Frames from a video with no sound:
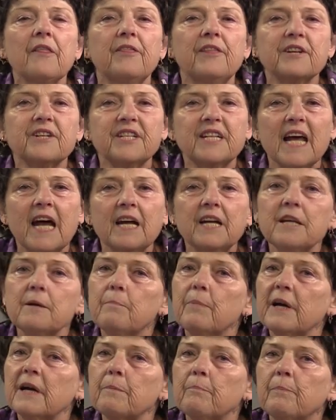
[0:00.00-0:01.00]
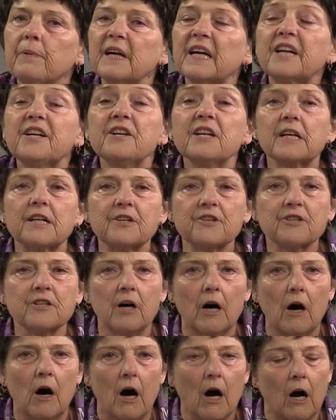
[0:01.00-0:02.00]
the Teddy Bear Picnic
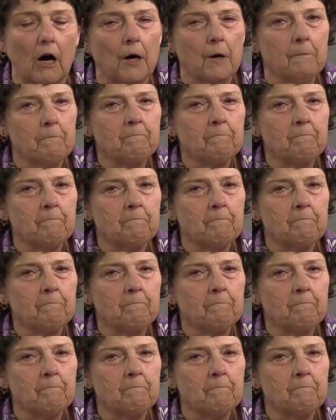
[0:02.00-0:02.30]
song.